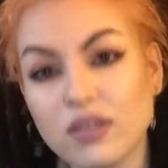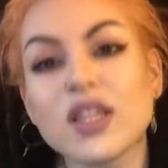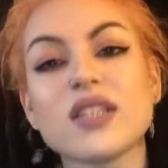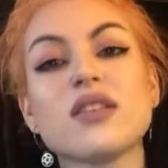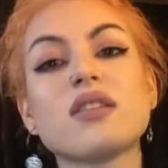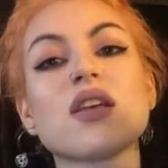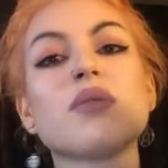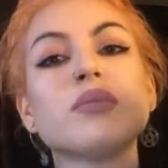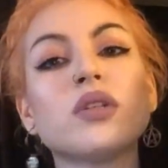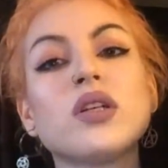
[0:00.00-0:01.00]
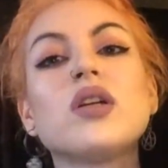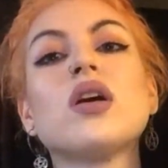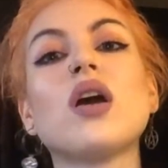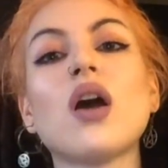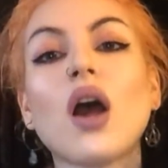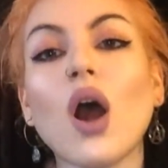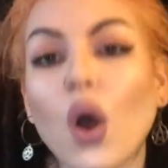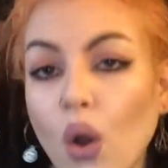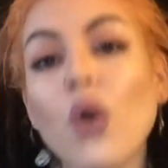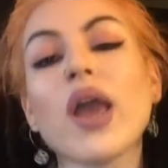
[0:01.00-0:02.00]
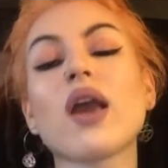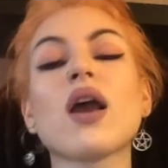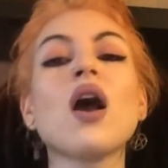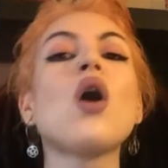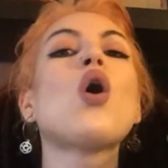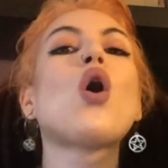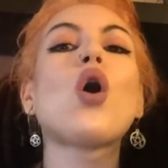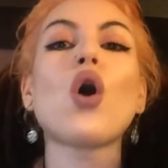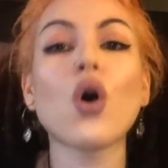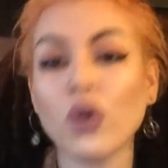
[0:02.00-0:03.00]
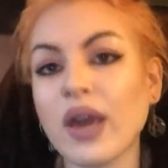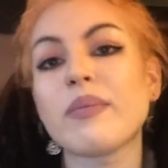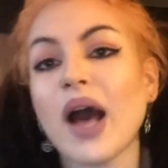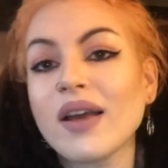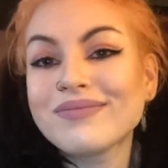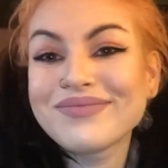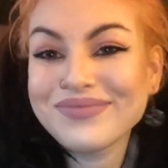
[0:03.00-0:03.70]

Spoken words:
Listen to them. Okay. Okay, bye.